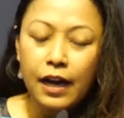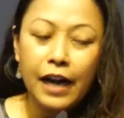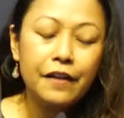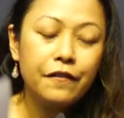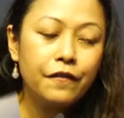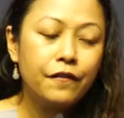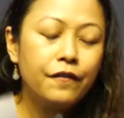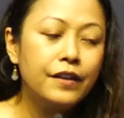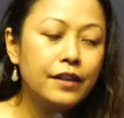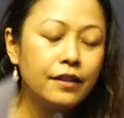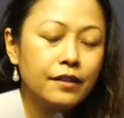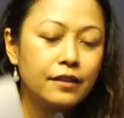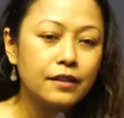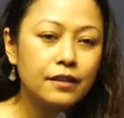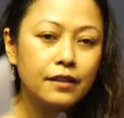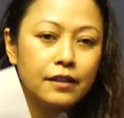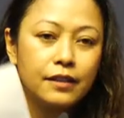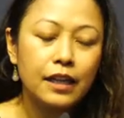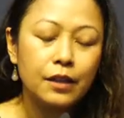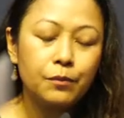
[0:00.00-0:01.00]
I feel
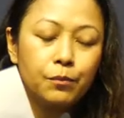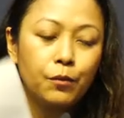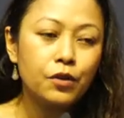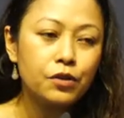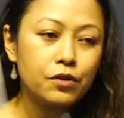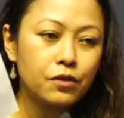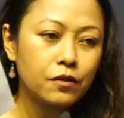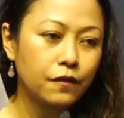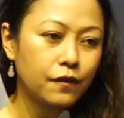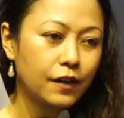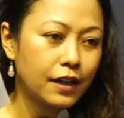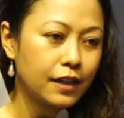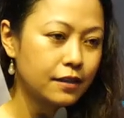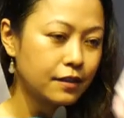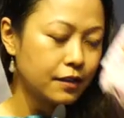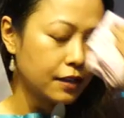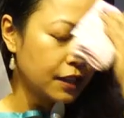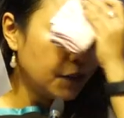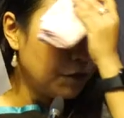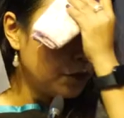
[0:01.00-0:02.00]
that most of
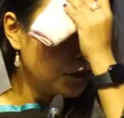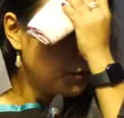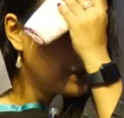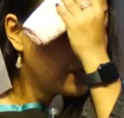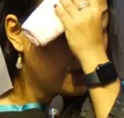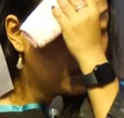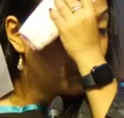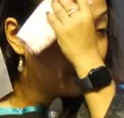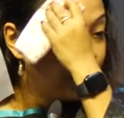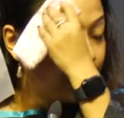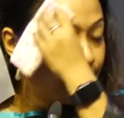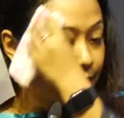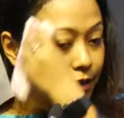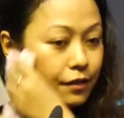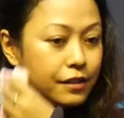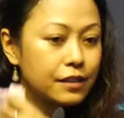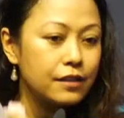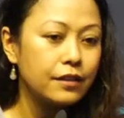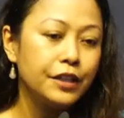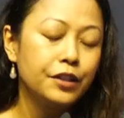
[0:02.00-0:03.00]
us, if you become
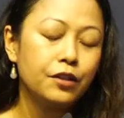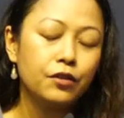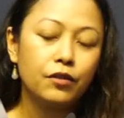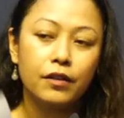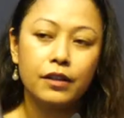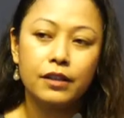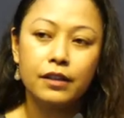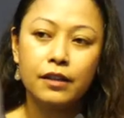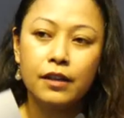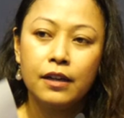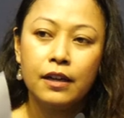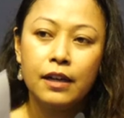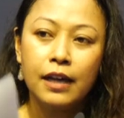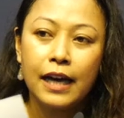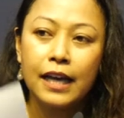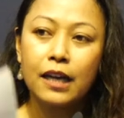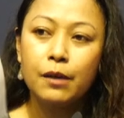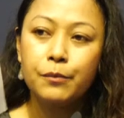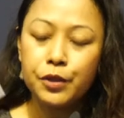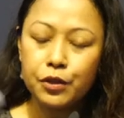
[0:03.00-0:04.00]
teachers later on,
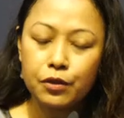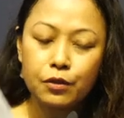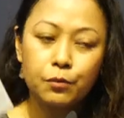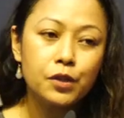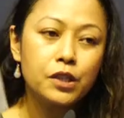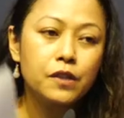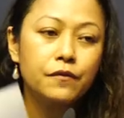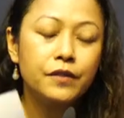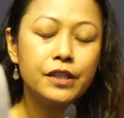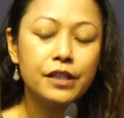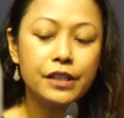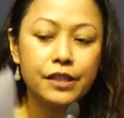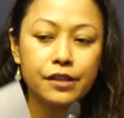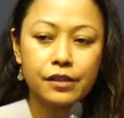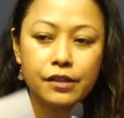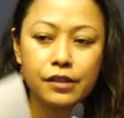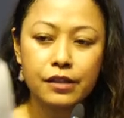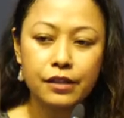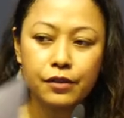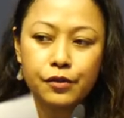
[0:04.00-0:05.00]
and I'm sure most of the
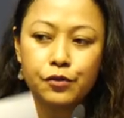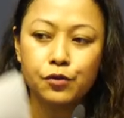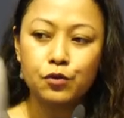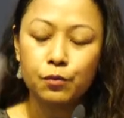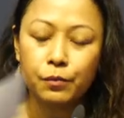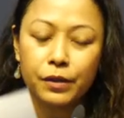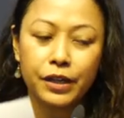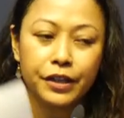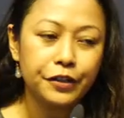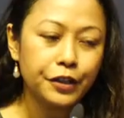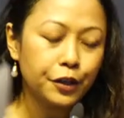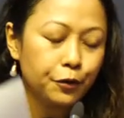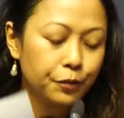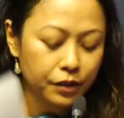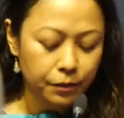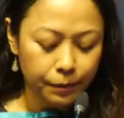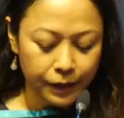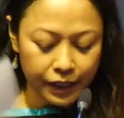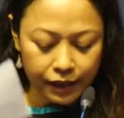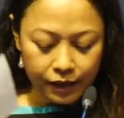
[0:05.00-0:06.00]
teachers in this room will agree
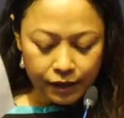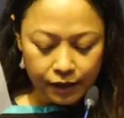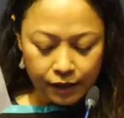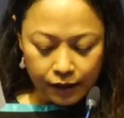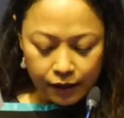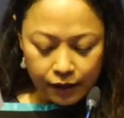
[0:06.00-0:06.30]
with me,